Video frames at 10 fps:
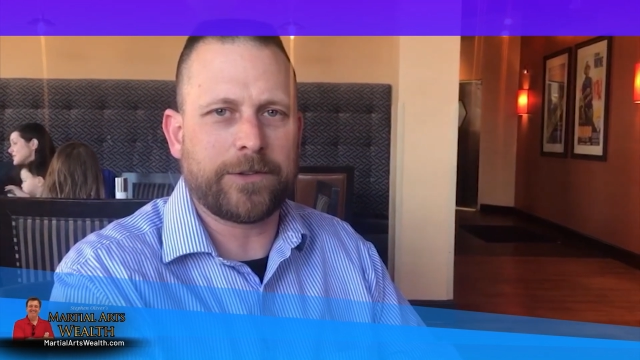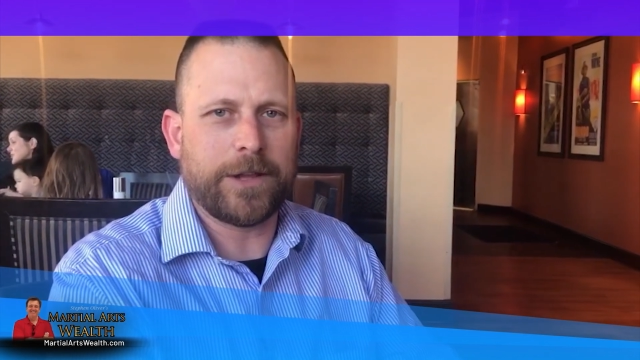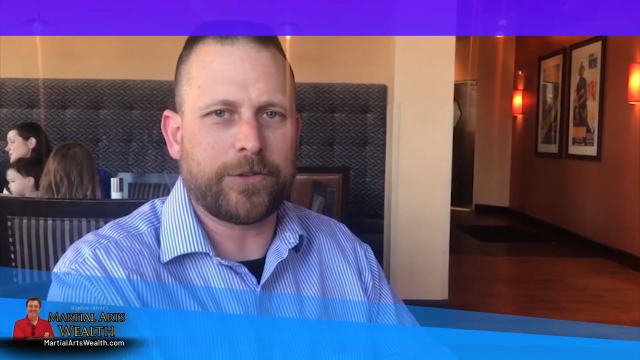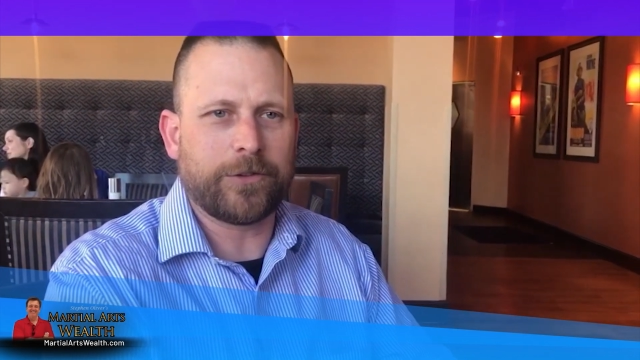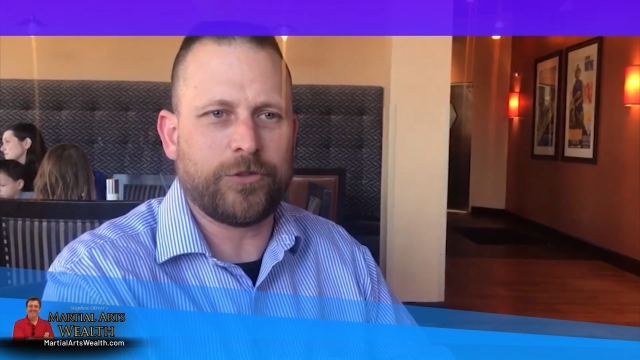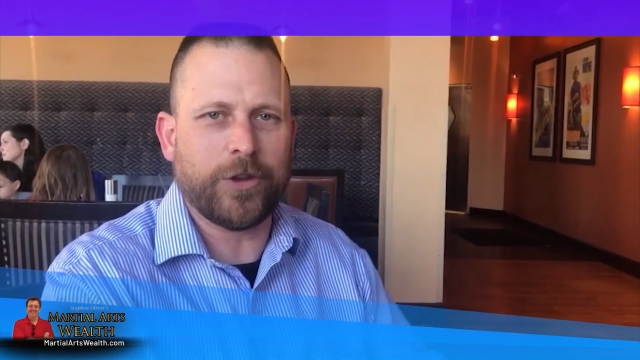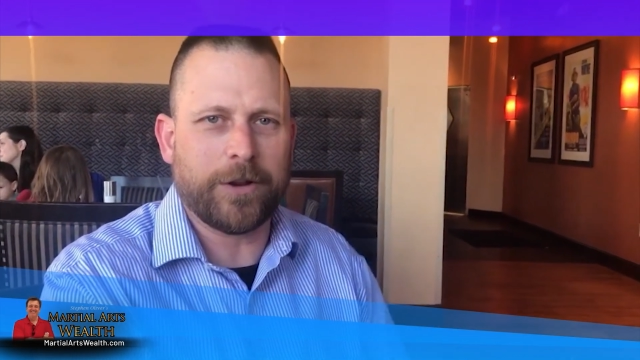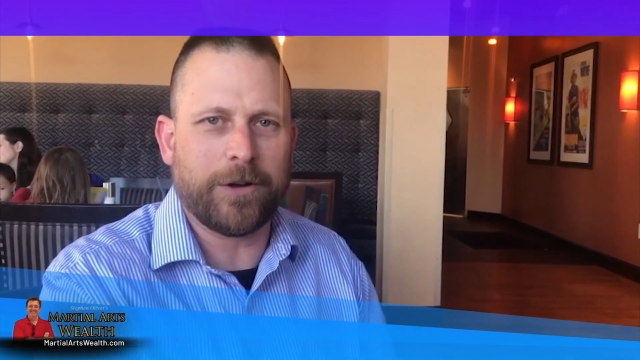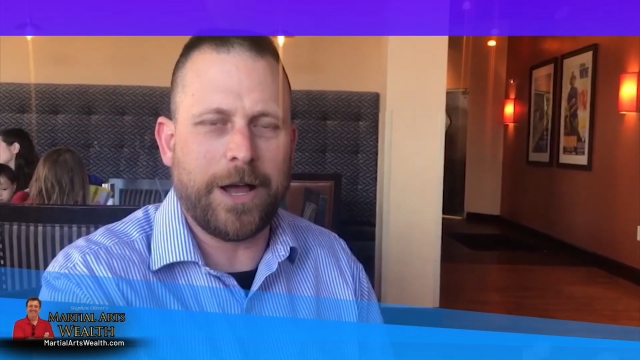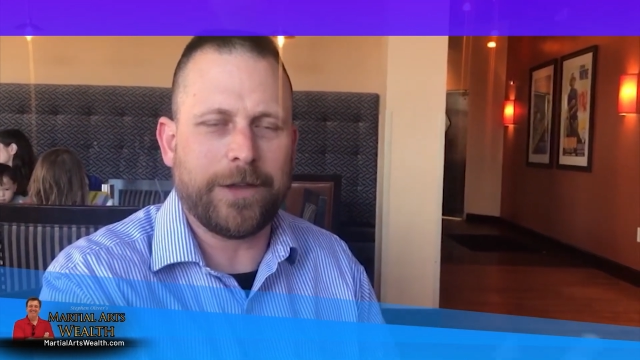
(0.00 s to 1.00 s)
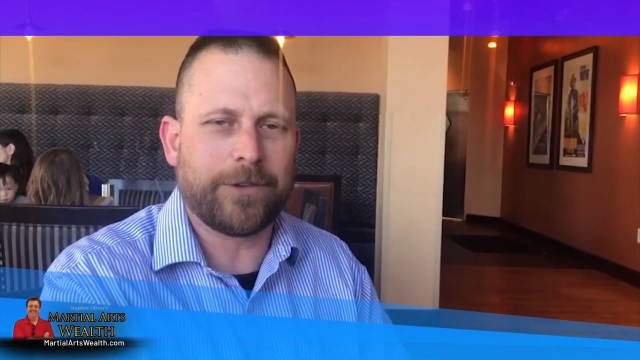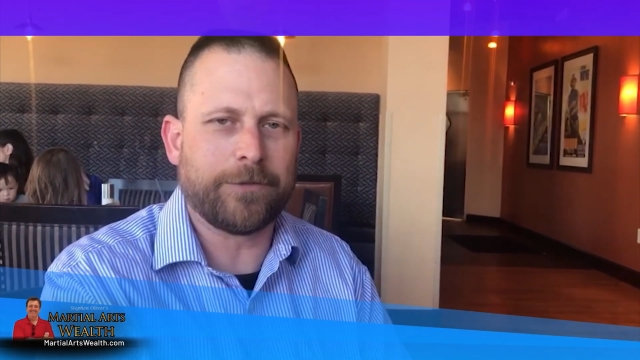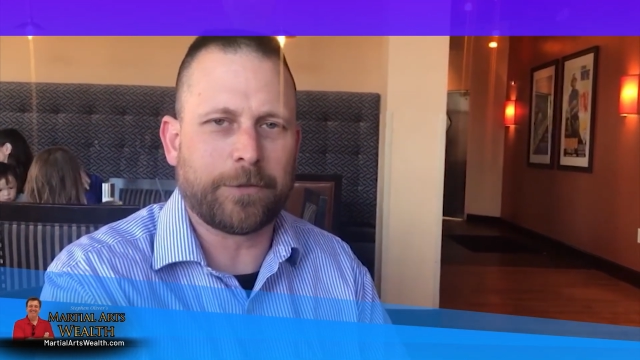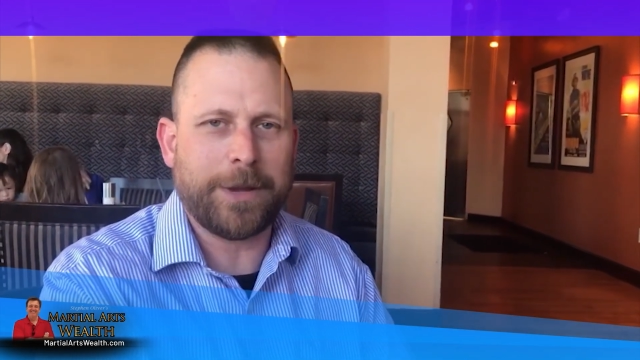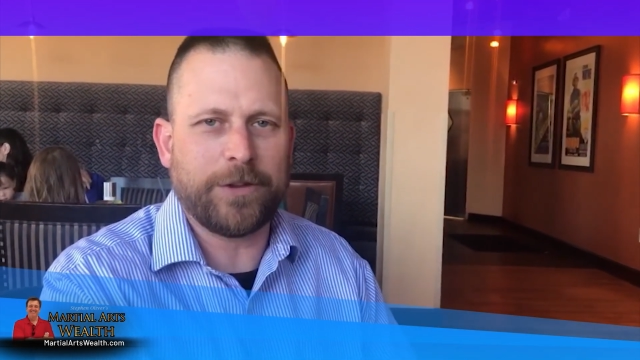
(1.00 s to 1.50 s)
it's not just generalized
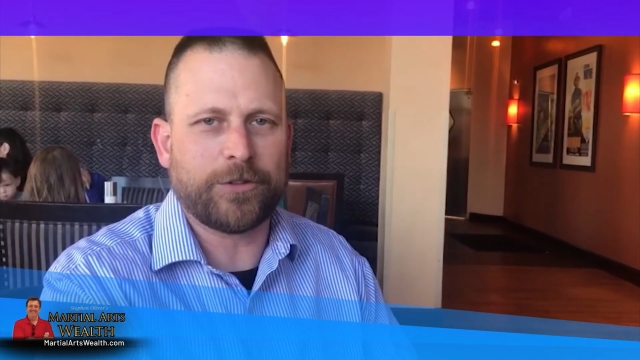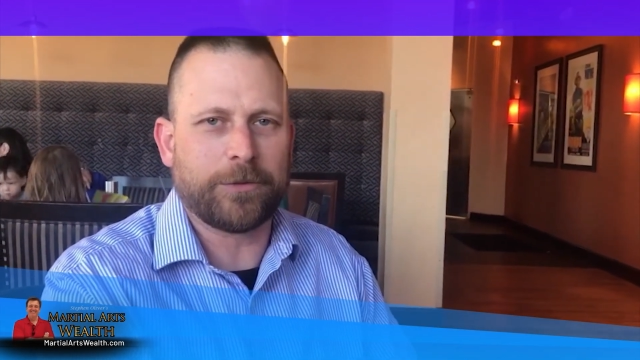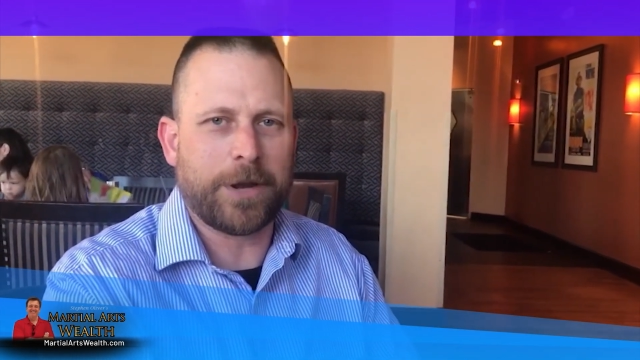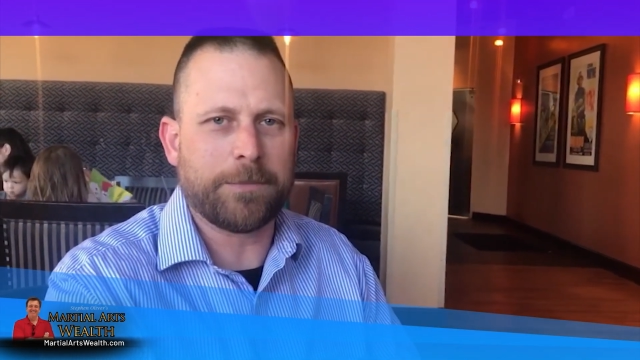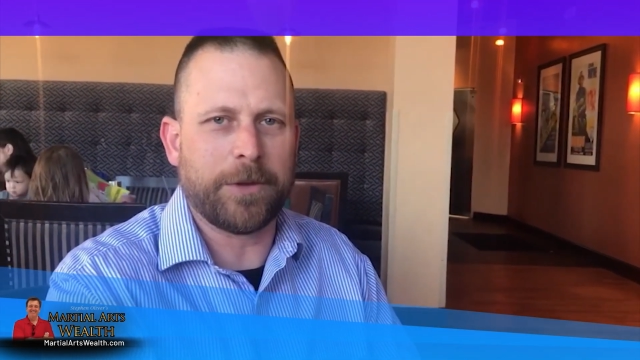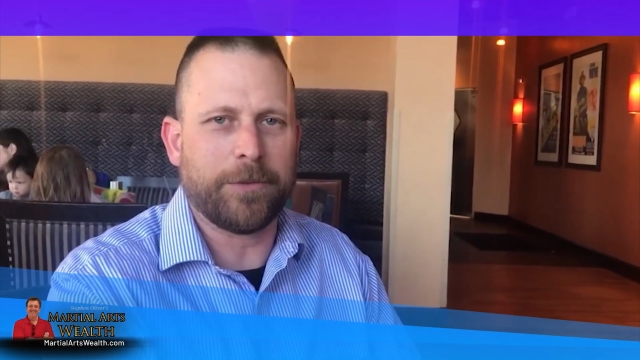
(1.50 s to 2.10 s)
information, right?